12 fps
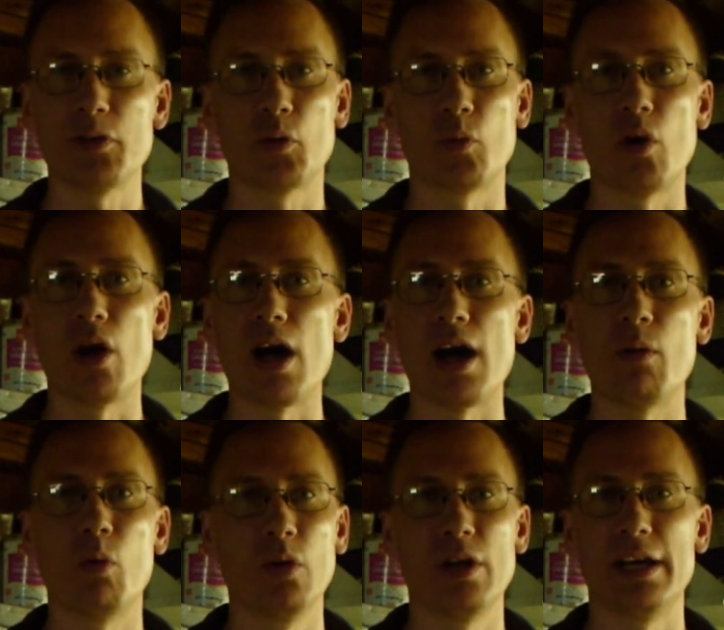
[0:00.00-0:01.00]
raw
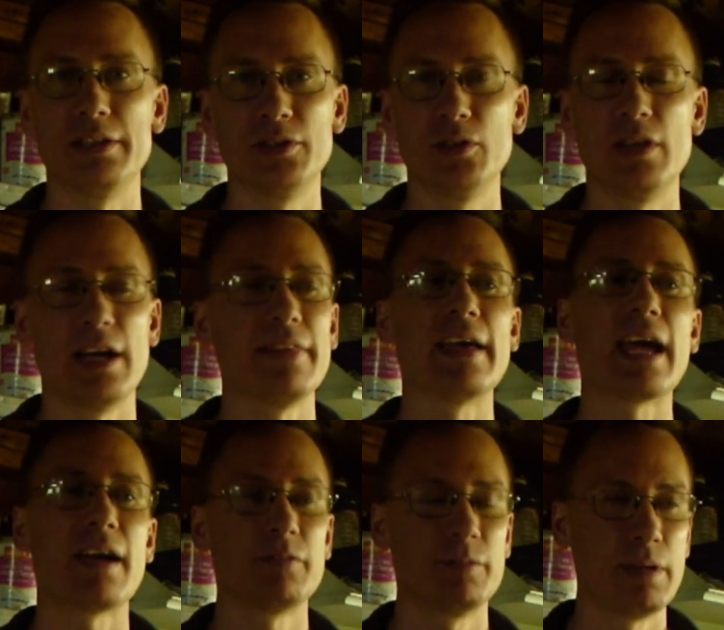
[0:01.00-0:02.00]
will not do that, they
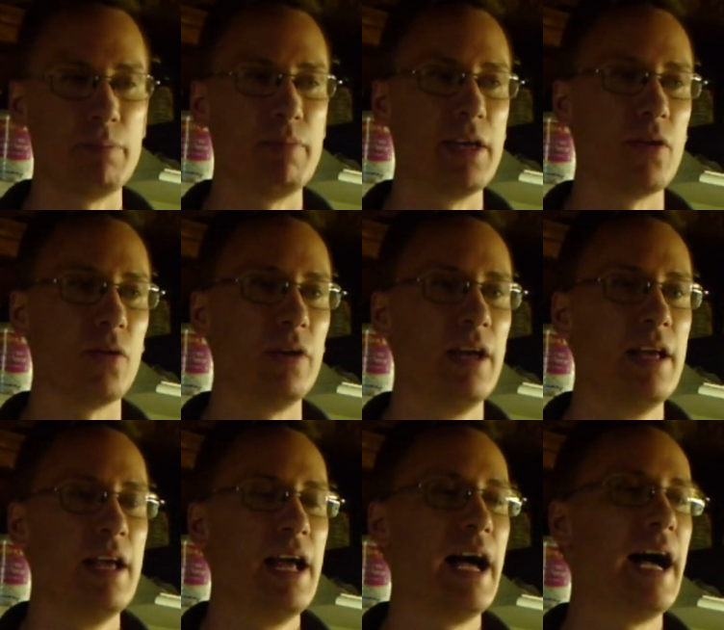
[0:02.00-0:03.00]
have to be milled.
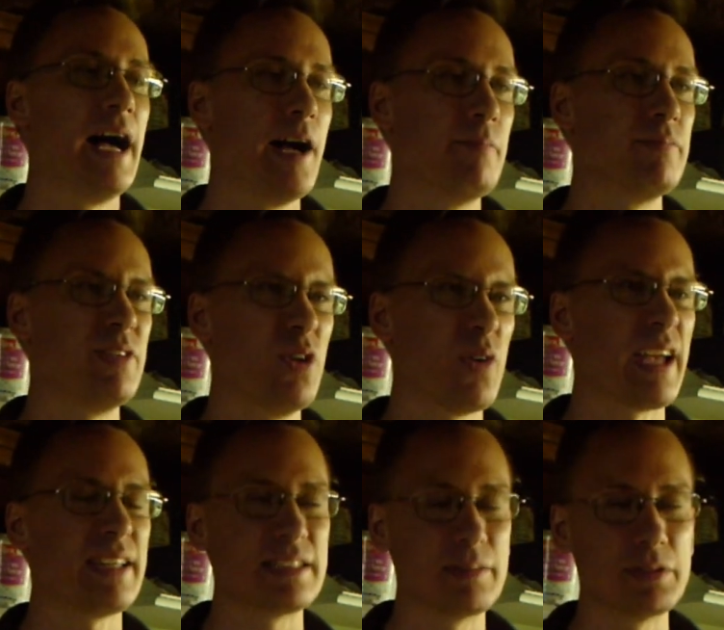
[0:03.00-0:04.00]
You'll get some